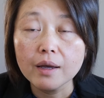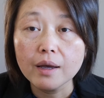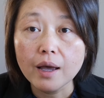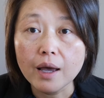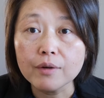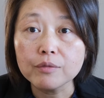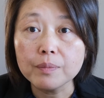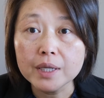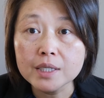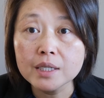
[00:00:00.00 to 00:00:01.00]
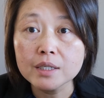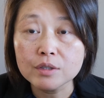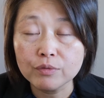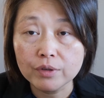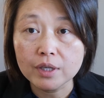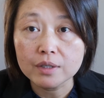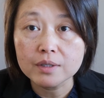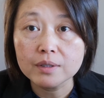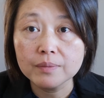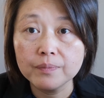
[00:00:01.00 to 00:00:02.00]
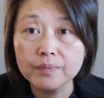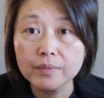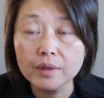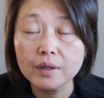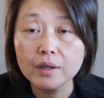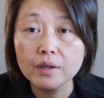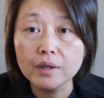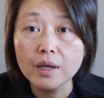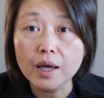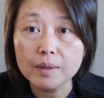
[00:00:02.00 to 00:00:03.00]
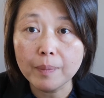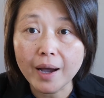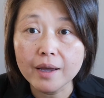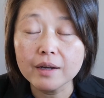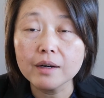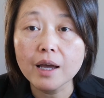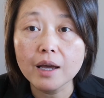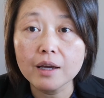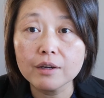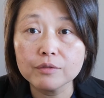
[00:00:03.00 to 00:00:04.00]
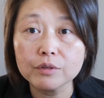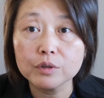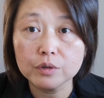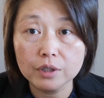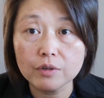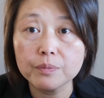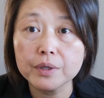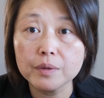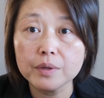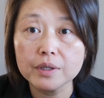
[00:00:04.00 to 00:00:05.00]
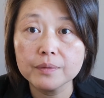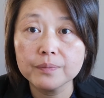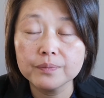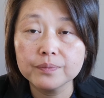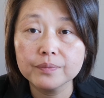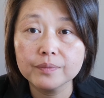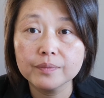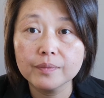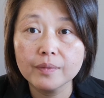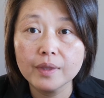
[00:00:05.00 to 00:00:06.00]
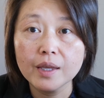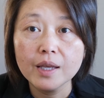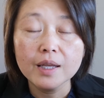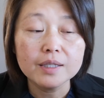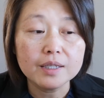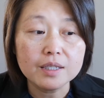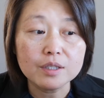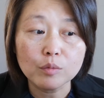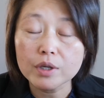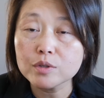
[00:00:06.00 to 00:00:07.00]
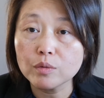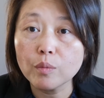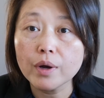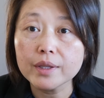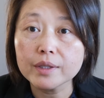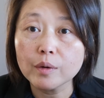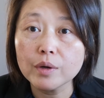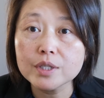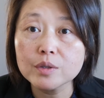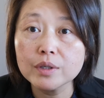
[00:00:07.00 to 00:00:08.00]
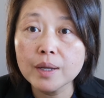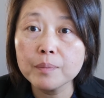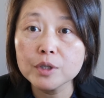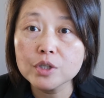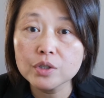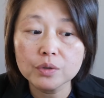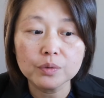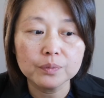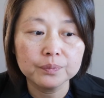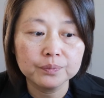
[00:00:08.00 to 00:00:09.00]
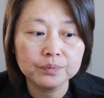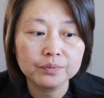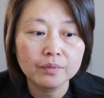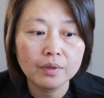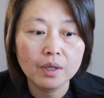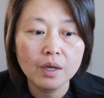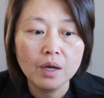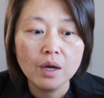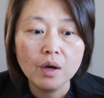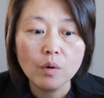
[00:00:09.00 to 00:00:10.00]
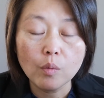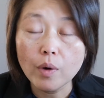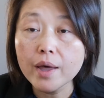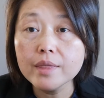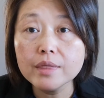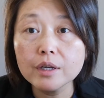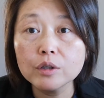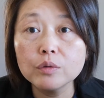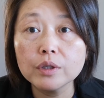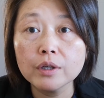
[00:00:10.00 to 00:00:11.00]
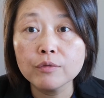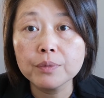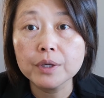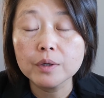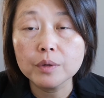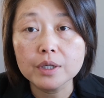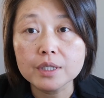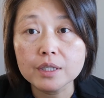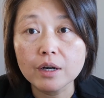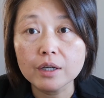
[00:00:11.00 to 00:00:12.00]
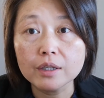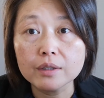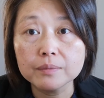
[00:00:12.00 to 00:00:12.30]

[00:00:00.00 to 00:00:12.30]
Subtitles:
have maintenance fees and the buyer have cooling off period. This is question 1. Question number 2. When the cooling off period started?